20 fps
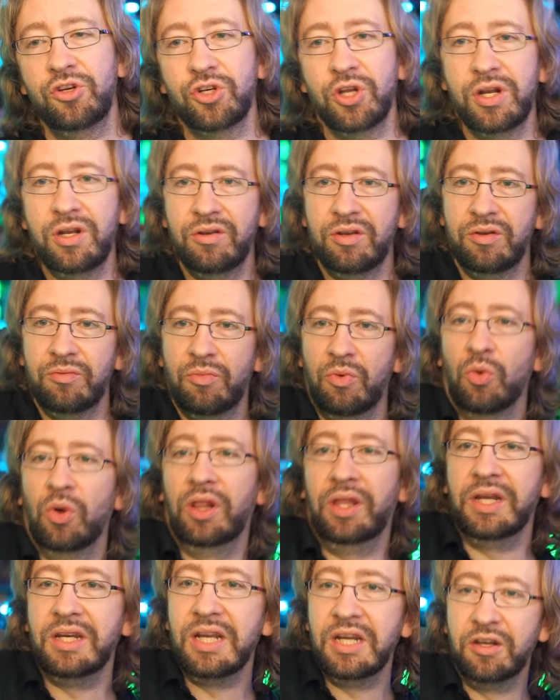you shouldn't
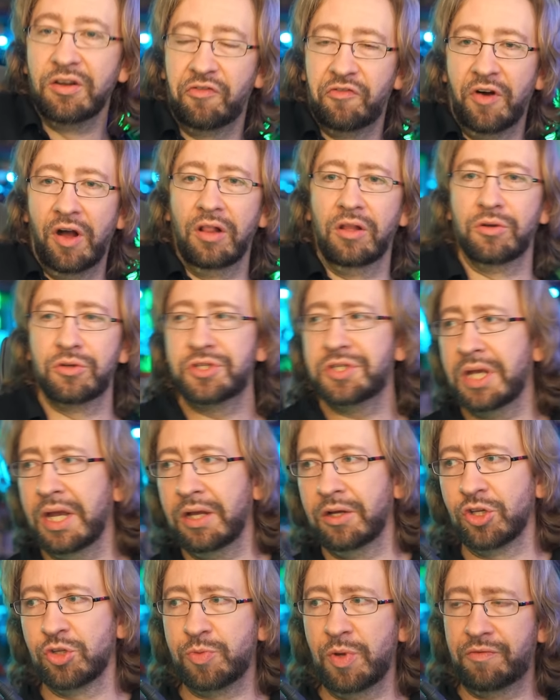really need to follow
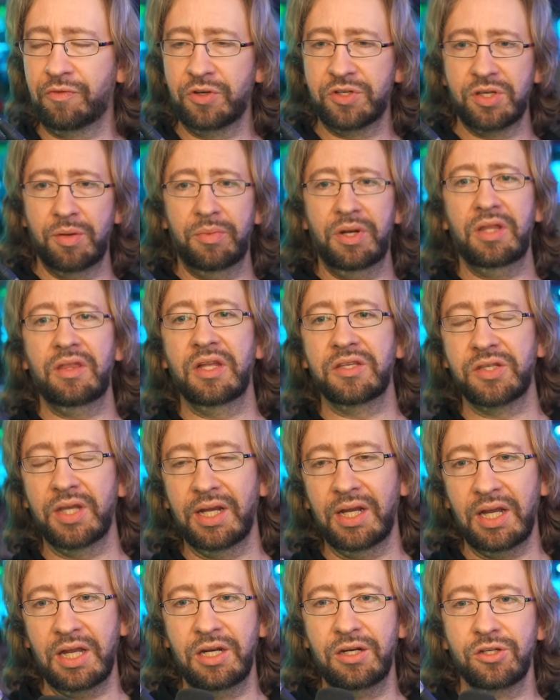sales, but for somebody that's
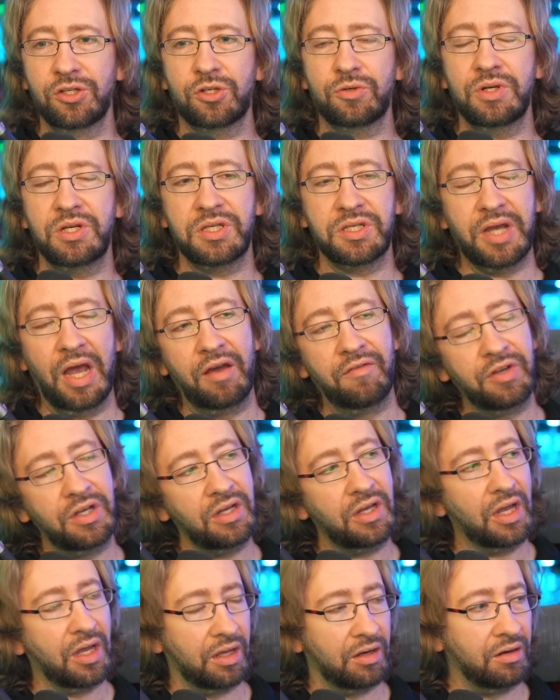like industry
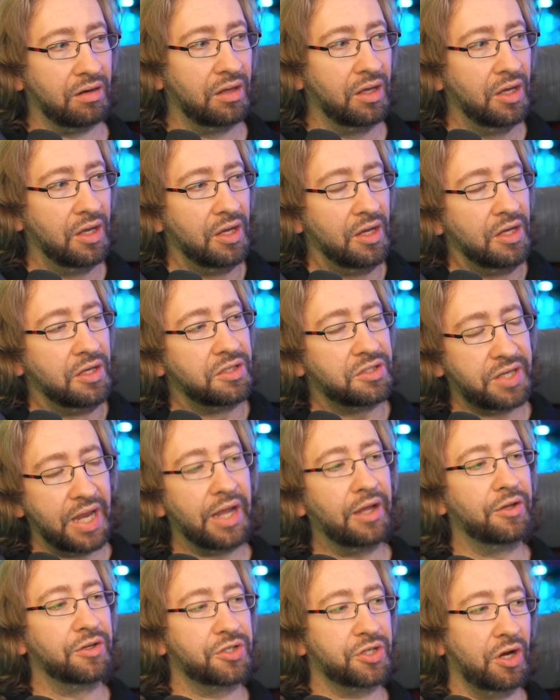savvy and
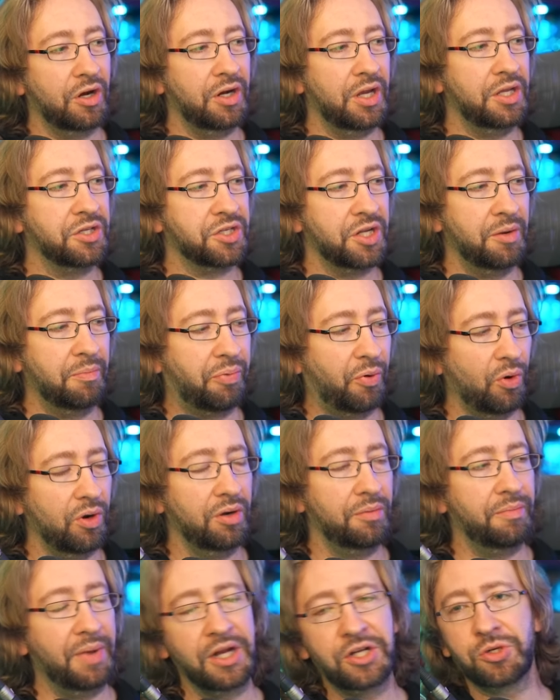sales are is an
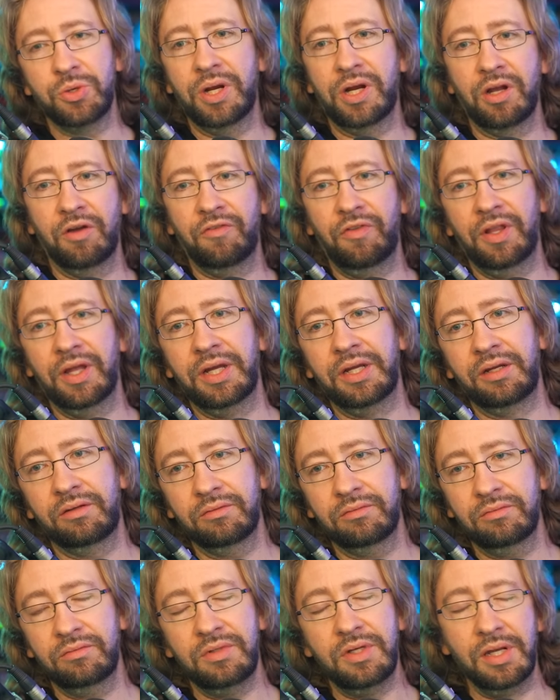important metric of like,
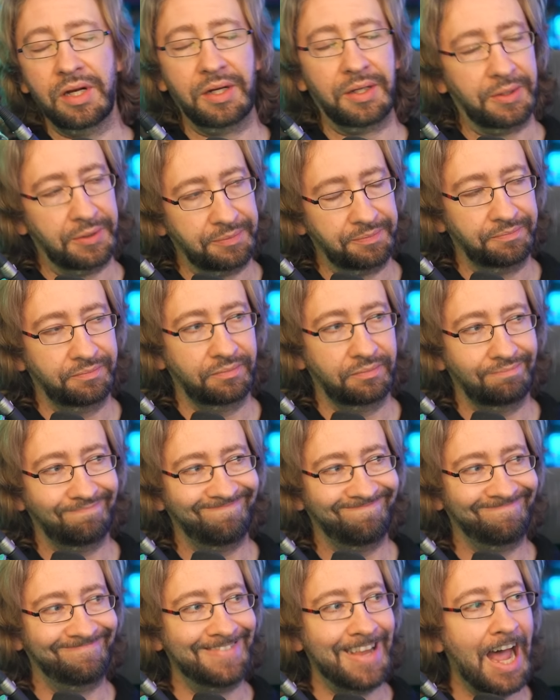you know,
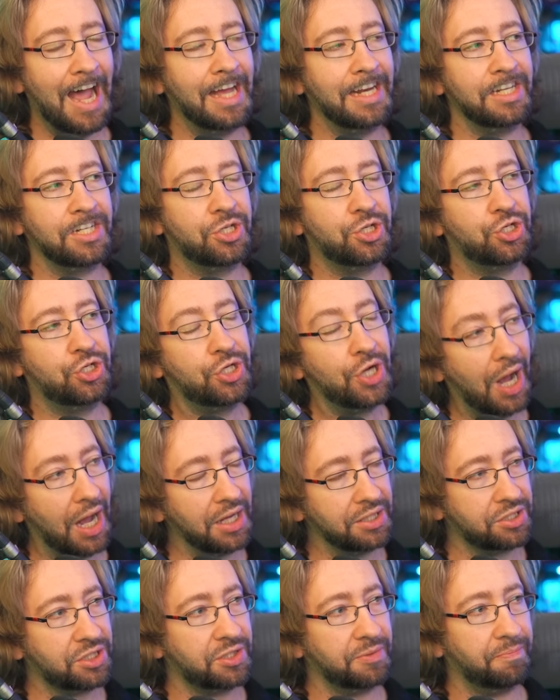not
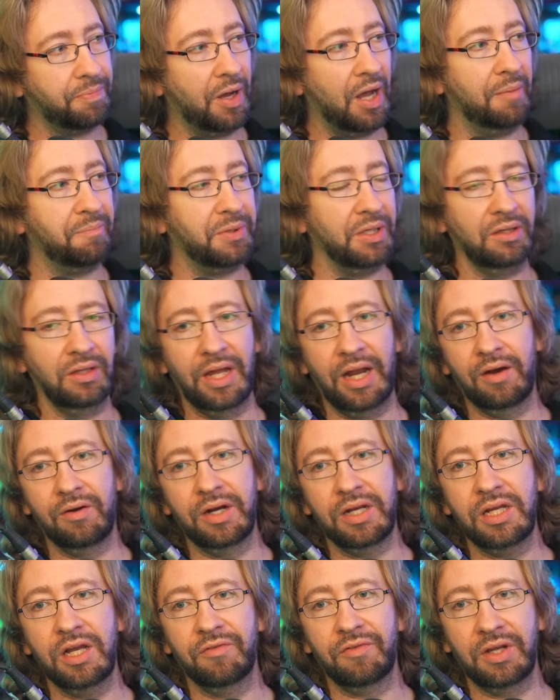just
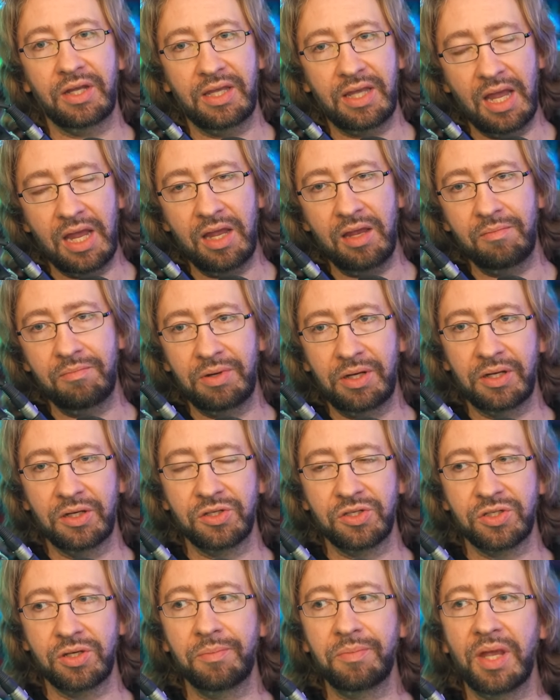popularity of a game
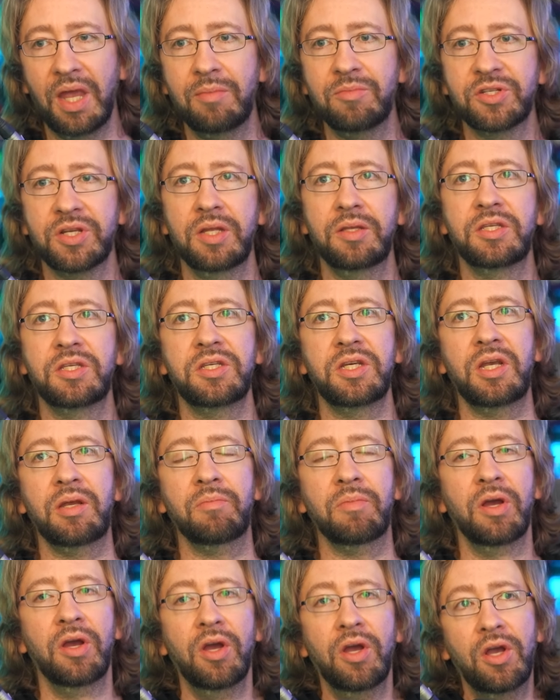because some games can
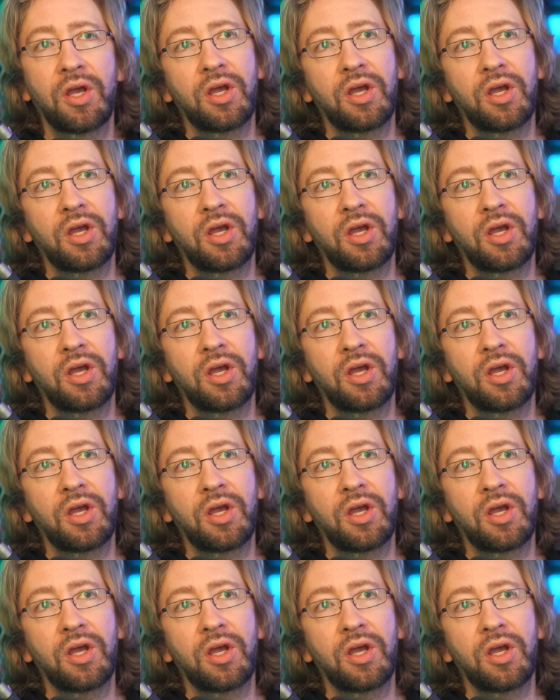seem